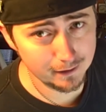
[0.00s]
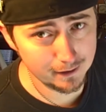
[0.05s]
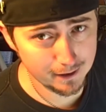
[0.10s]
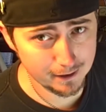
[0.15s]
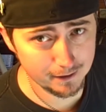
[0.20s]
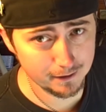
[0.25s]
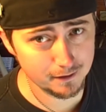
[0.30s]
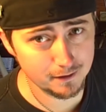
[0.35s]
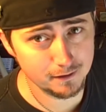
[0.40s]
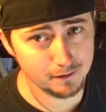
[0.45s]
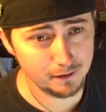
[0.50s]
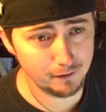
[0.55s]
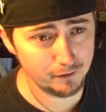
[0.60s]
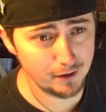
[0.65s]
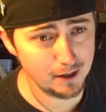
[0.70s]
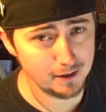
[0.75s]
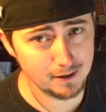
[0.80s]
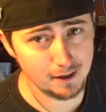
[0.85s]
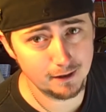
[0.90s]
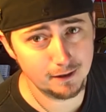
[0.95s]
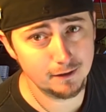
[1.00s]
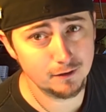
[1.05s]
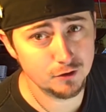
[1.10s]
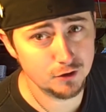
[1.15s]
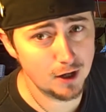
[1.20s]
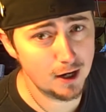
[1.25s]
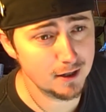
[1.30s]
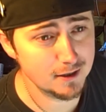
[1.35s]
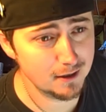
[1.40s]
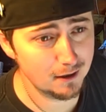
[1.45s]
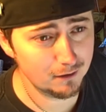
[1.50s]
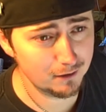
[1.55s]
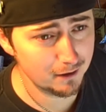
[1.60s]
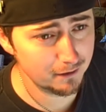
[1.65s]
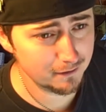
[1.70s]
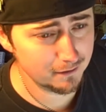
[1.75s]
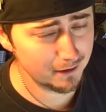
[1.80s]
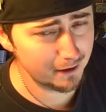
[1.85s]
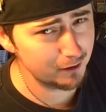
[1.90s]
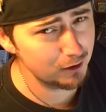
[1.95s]
kid, if they take trash out,
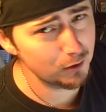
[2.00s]
cut their leg.